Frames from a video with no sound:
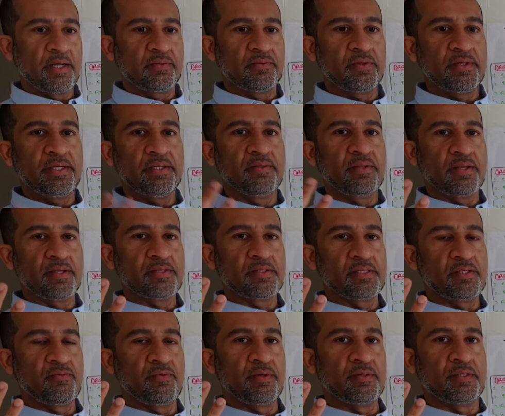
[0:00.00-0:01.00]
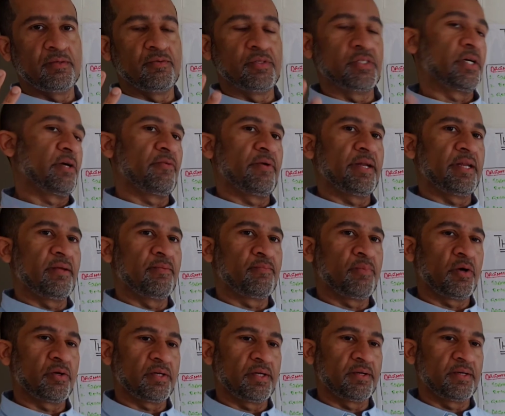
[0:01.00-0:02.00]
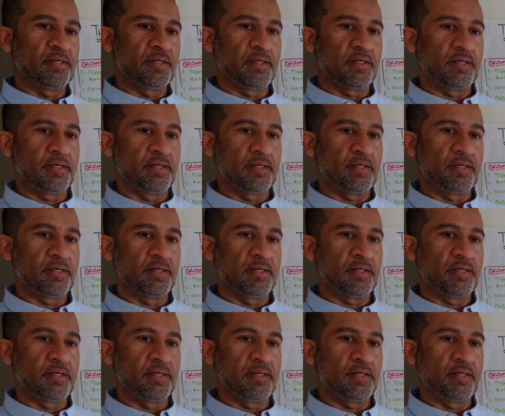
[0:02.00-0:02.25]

three things which are very important.